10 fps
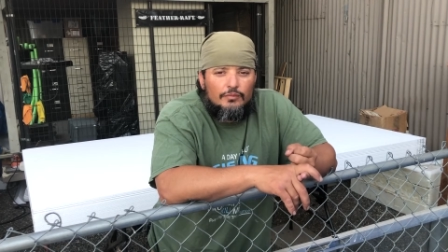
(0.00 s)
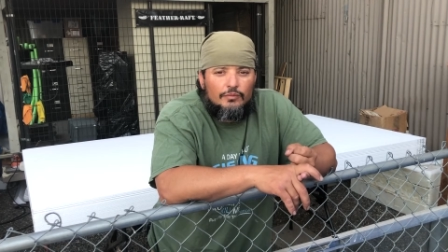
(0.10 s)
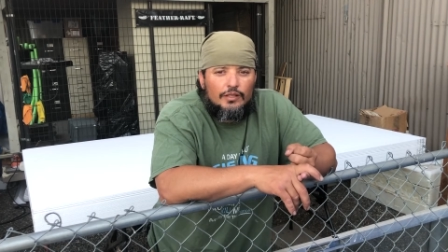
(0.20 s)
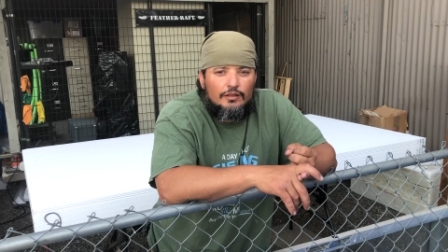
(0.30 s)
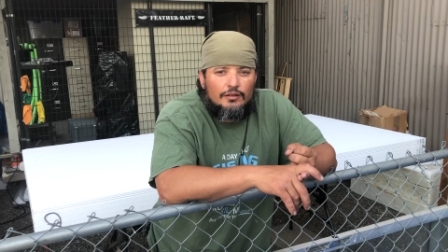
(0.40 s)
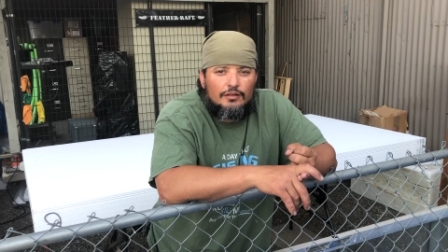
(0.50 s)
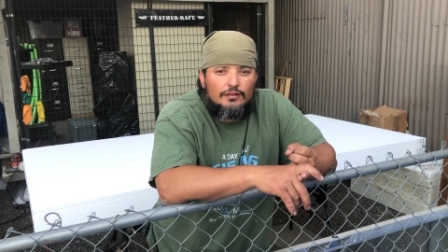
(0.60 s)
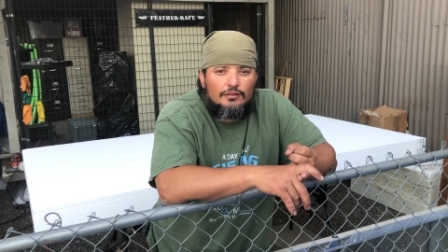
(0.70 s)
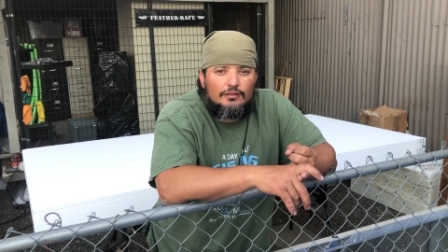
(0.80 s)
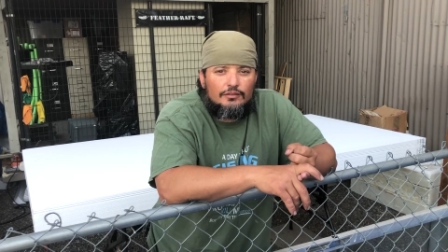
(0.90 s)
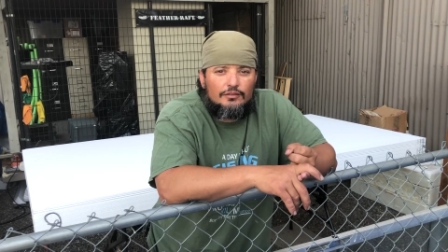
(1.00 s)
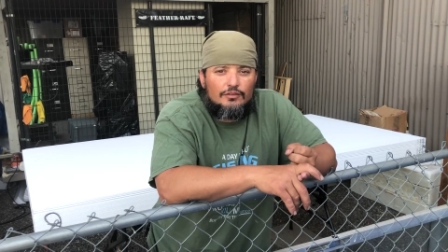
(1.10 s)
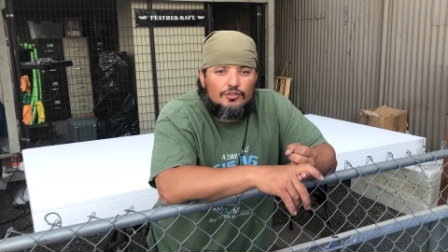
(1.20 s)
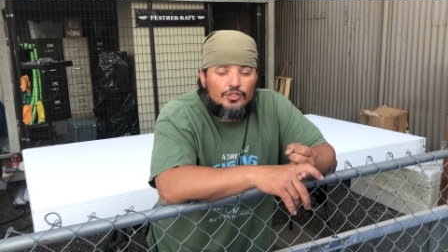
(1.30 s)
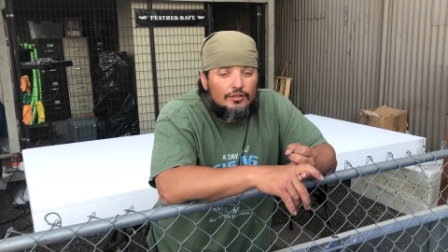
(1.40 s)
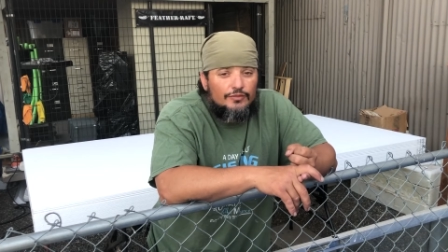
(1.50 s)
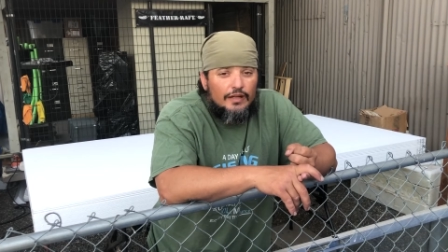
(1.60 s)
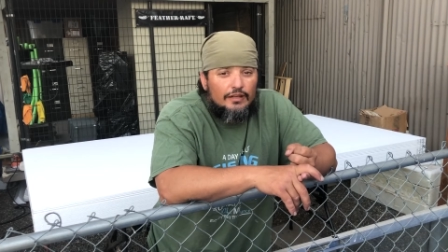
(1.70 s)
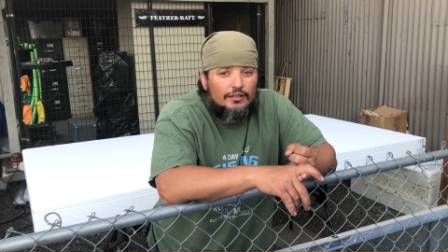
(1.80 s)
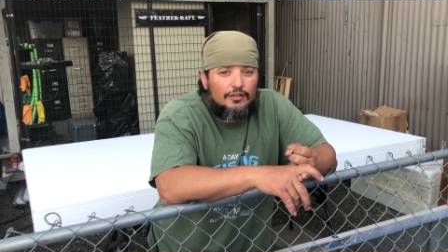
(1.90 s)
we are
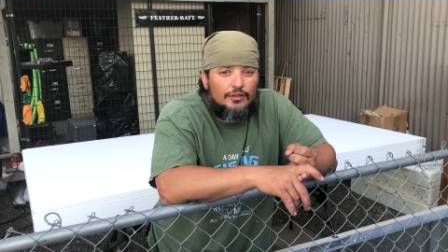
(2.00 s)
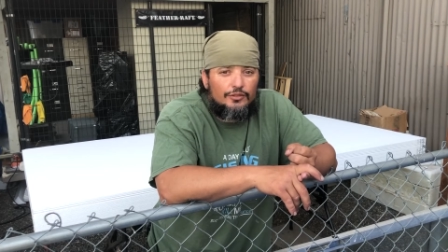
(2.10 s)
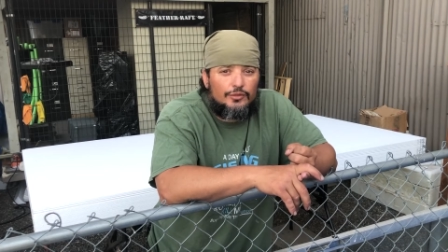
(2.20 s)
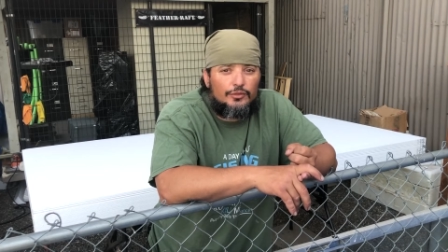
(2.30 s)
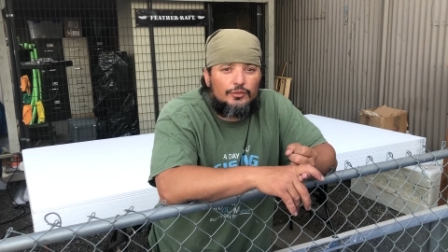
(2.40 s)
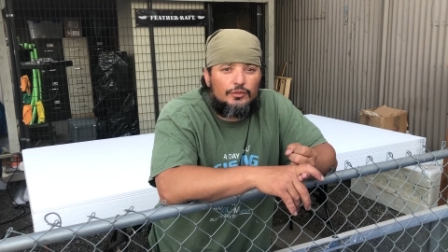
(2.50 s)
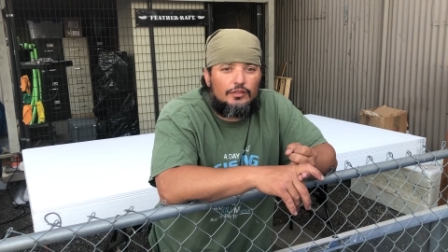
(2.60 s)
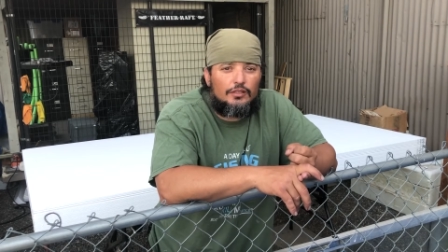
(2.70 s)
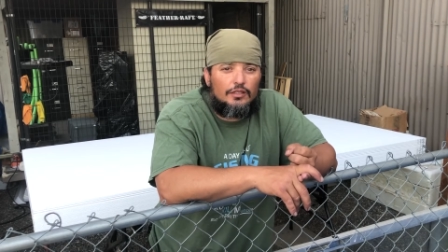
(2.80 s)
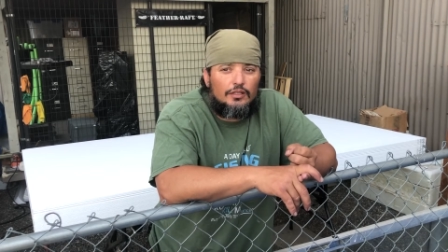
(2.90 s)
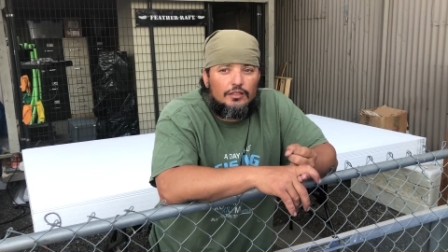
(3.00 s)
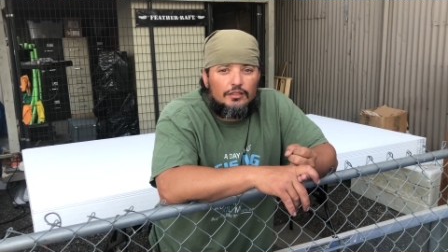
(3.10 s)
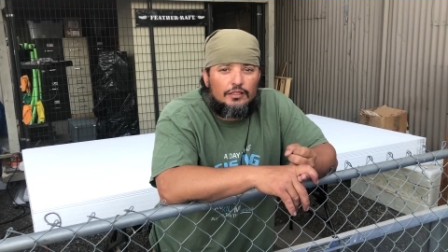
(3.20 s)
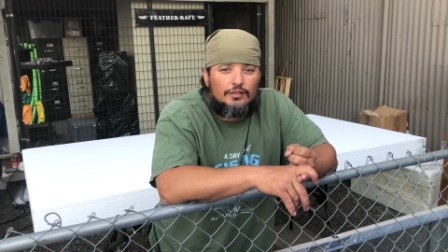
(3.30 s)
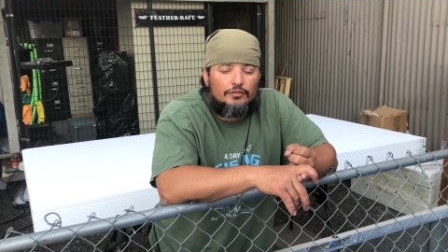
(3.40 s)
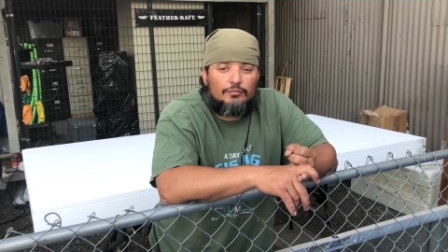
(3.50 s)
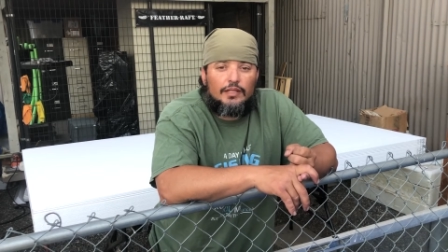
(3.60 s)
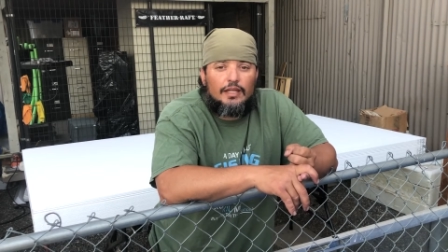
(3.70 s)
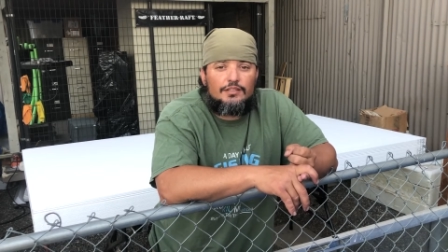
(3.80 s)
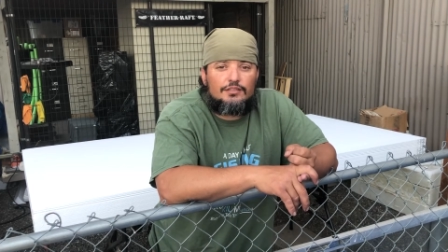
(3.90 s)
certified through the government
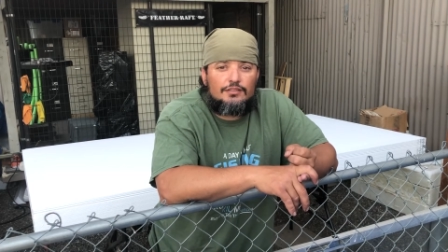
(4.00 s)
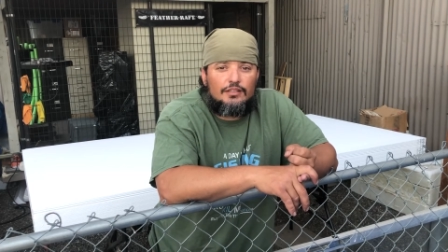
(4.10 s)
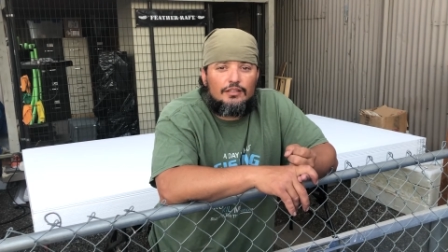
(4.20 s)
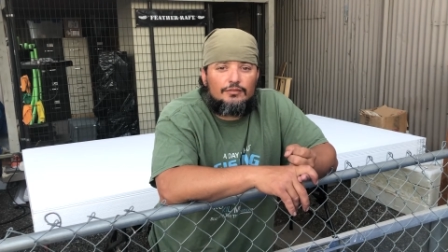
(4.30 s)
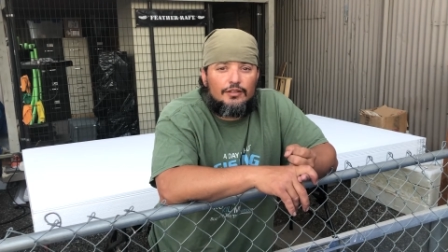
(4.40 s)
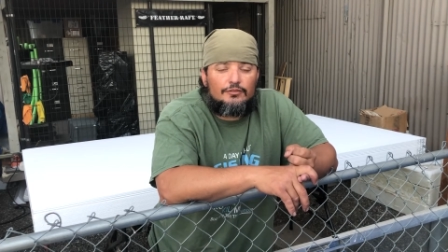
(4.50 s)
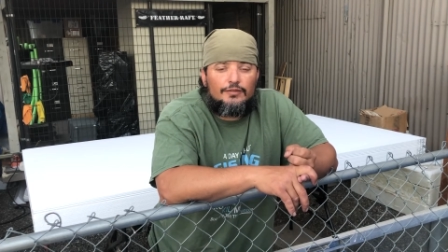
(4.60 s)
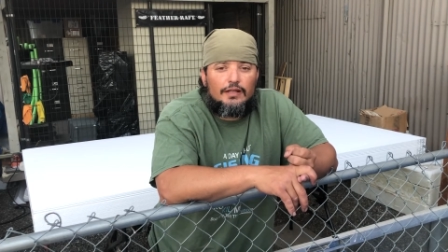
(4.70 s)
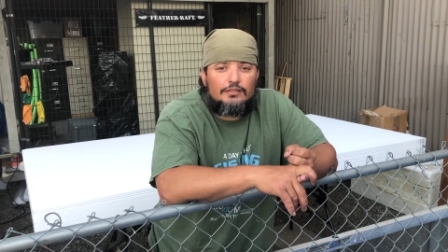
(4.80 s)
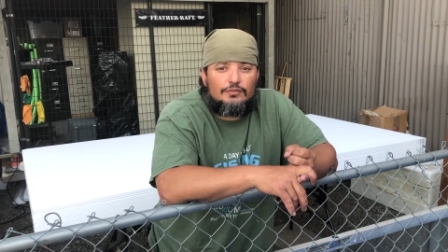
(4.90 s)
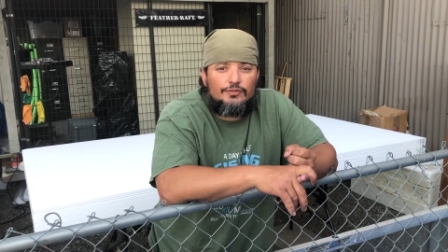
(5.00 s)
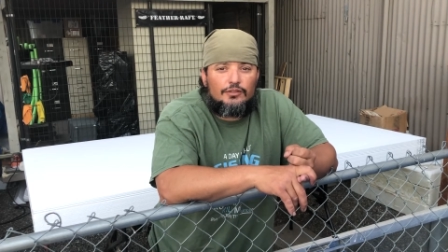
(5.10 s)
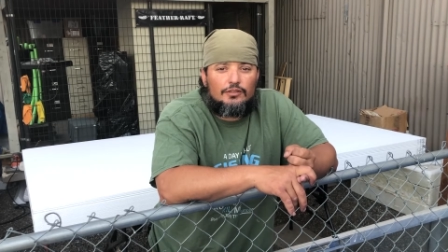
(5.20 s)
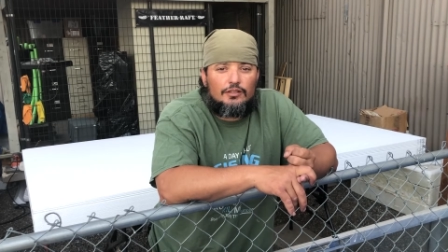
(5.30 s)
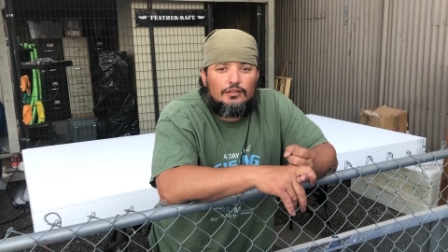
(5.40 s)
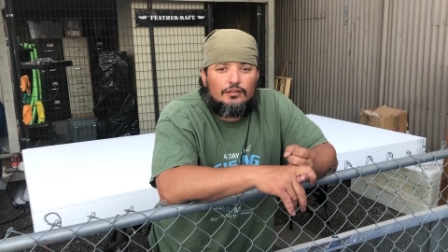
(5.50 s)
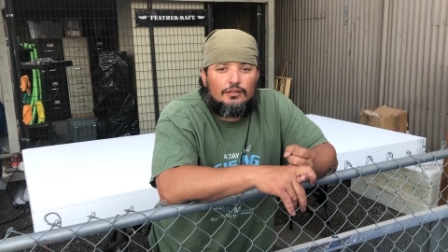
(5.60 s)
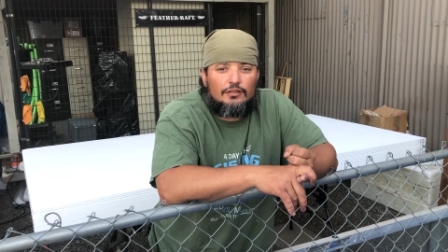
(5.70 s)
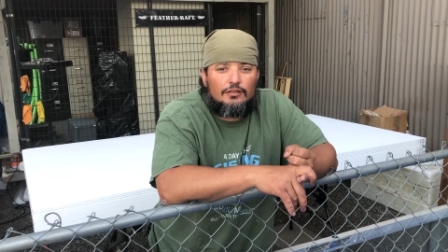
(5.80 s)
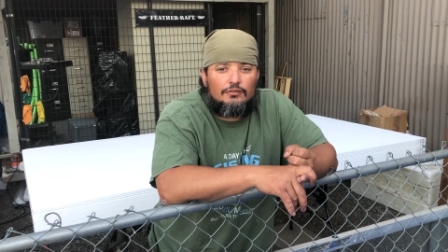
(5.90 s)
agency that verifies if you're a
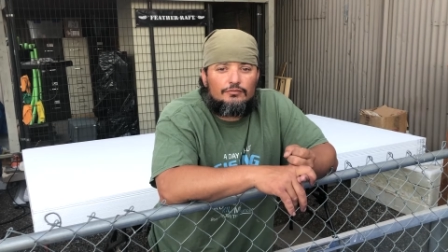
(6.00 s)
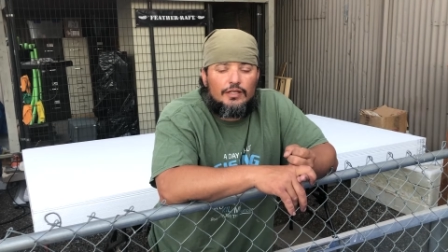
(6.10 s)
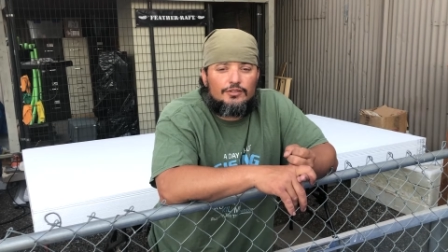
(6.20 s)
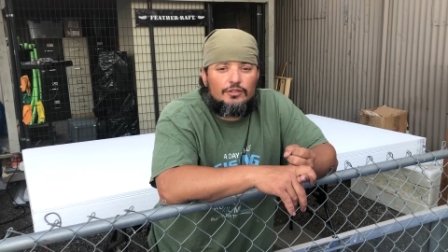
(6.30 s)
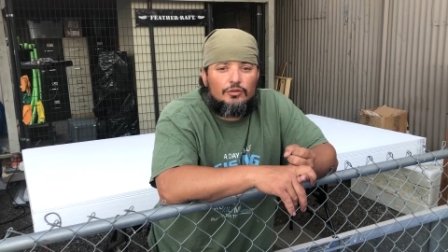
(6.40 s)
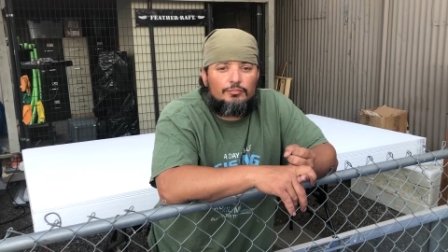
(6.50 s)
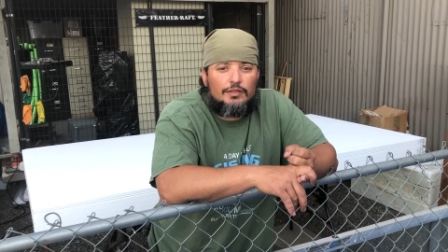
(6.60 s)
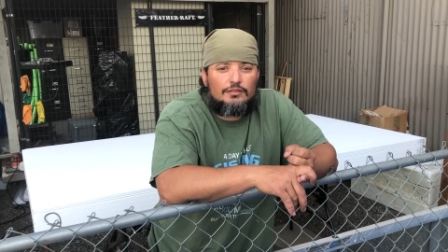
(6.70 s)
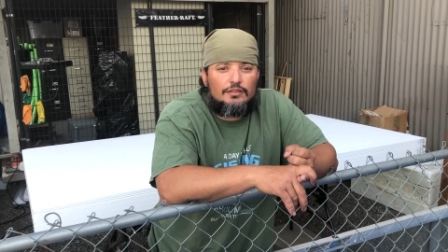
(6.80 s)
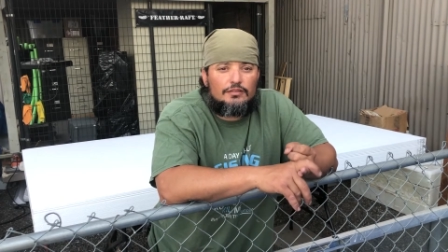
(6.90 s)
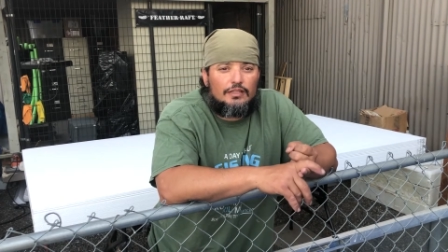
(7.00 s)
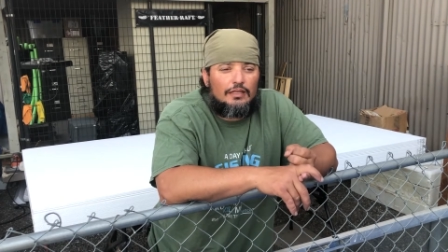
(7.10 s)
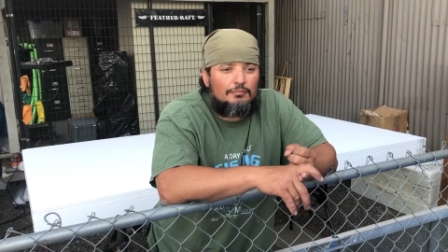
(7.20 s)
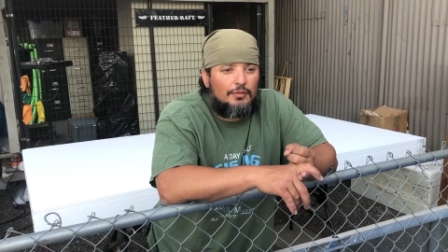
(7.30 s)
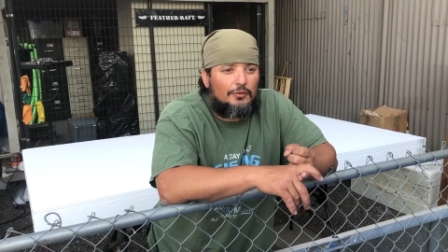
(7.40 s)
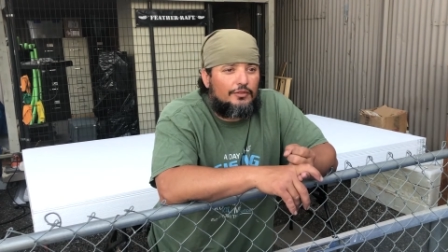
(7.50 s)
veteran-owned business, and both